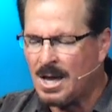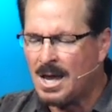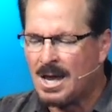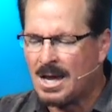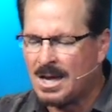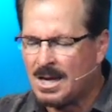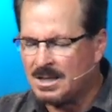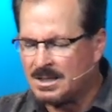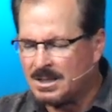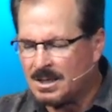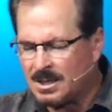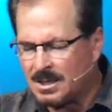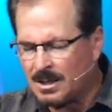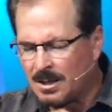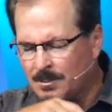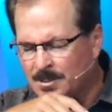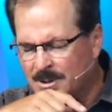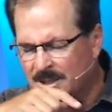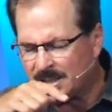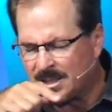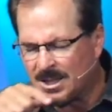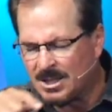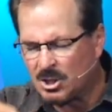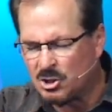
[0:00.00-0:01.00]
He comes
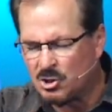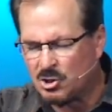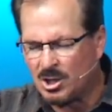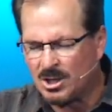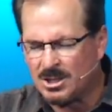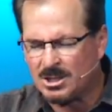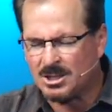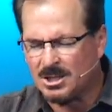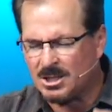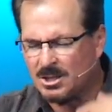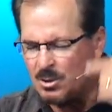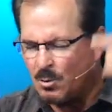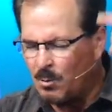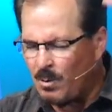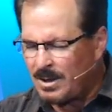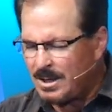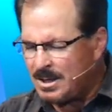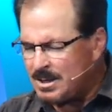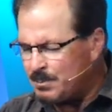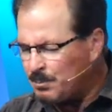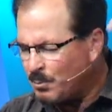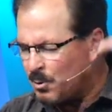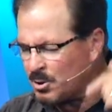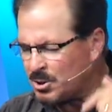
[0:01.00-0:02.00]
to see that Jesus is the one
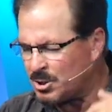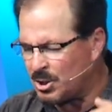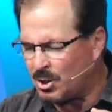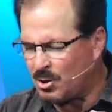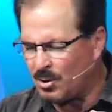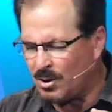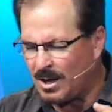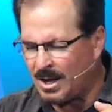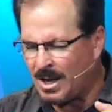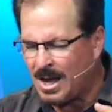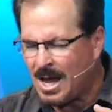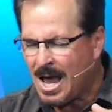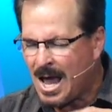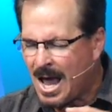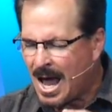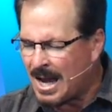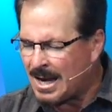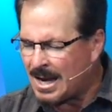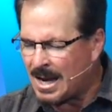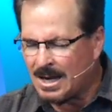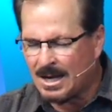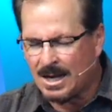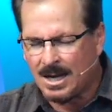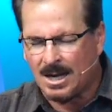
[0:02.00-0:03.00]
he's persecuting, and,
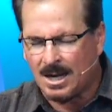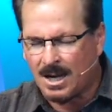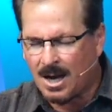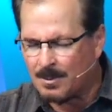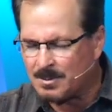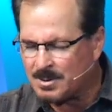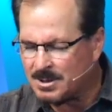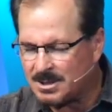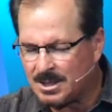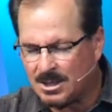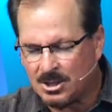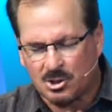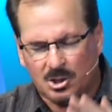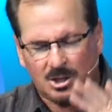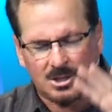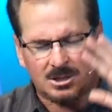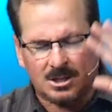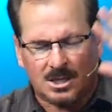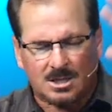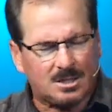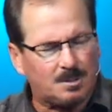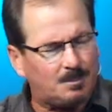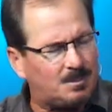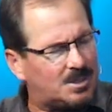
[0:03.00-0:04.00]
and he comes to see Jesus
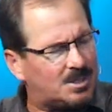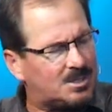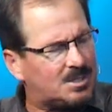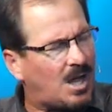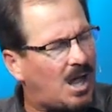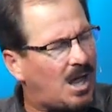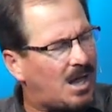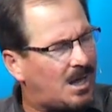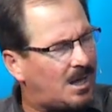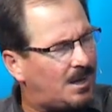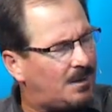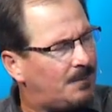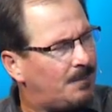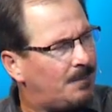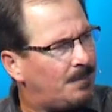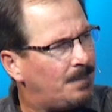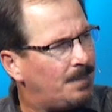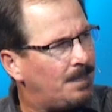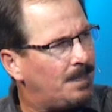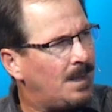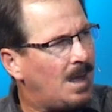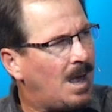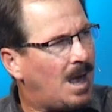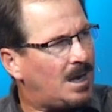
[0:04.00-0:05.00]
as the Messiah,
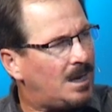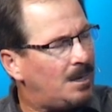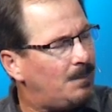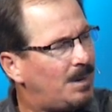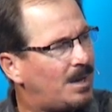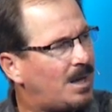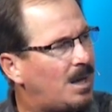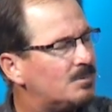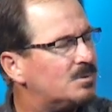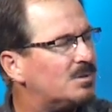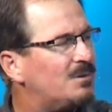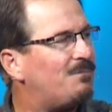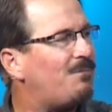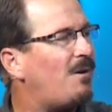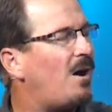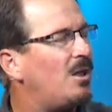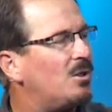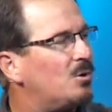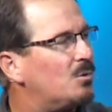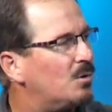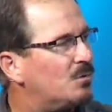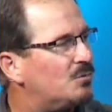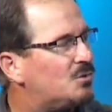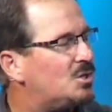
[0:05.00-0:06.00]
and he becomes a
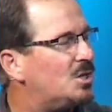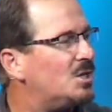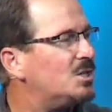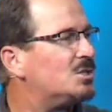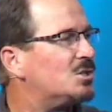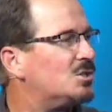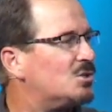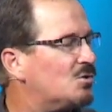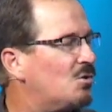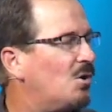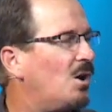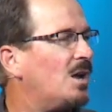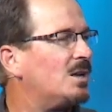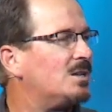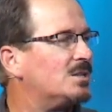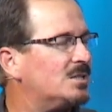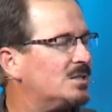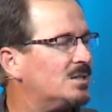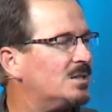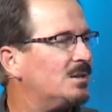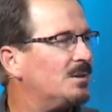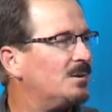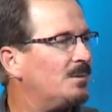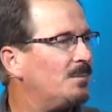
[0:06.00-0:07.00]
follower of Jesus Christ.